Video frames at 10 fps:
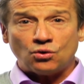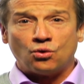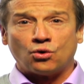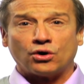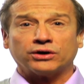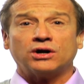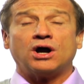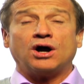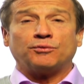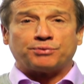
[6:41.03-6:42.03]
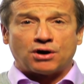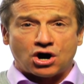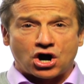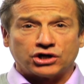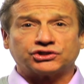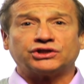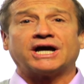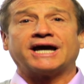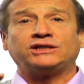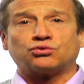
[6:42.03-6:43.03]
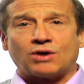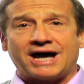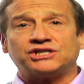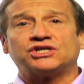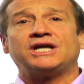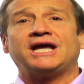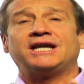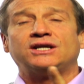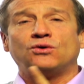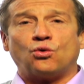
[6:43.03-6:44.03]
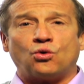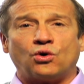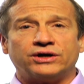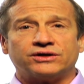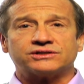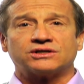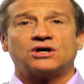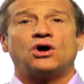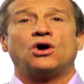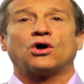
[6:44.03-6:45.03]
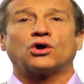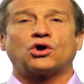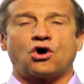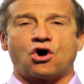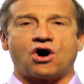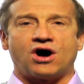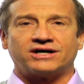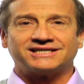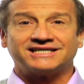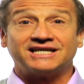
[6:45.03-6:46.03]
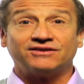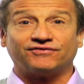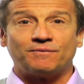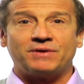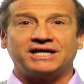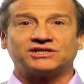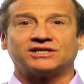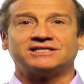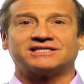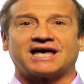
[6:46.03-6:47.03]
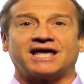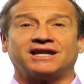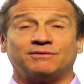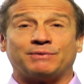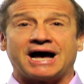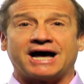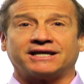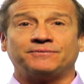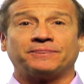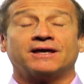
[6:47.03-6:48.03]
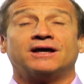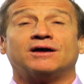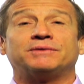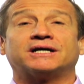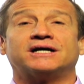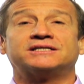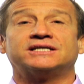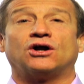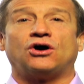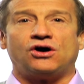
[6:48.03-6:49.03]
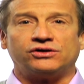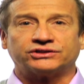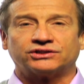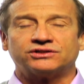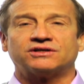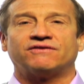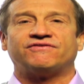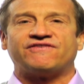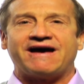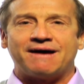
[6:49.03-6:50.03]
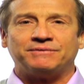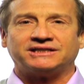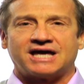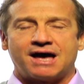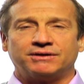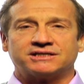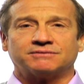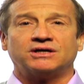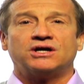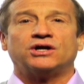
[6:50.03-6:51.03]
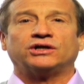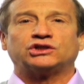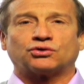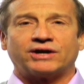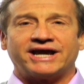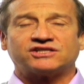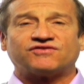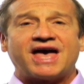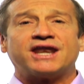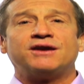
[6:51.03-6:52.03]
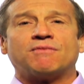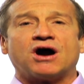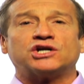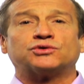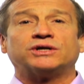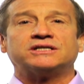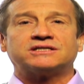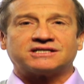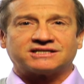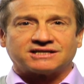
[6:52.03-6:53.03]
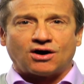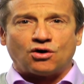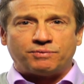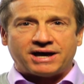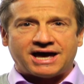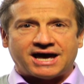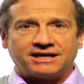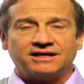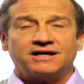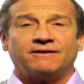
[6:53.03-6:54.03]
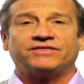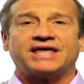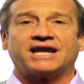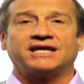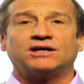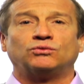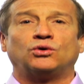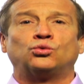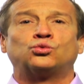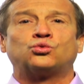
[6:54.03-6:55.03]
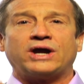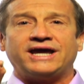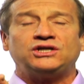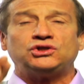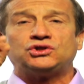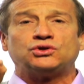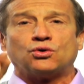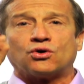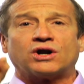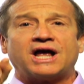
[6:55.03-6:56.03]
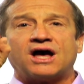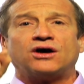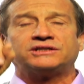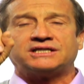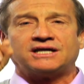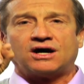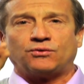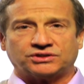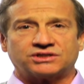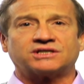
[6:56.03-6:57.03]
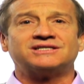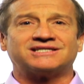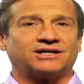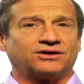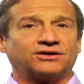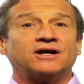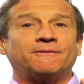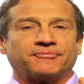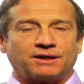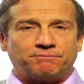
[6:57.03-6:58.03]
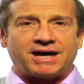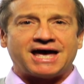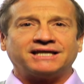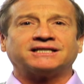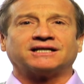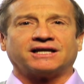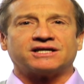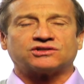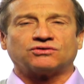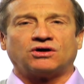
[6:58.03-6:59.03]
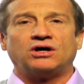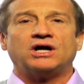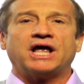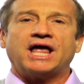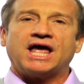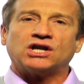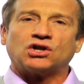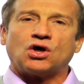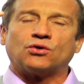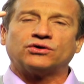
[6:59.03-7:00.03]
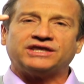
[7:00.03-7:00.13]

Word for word: or partially hydrogenated oils causes inflammation inside of the body because it alters fat metabolism. Trans fat in margarine is so bad that it will raise your LDL, which is considered the bad cholesterol, and lower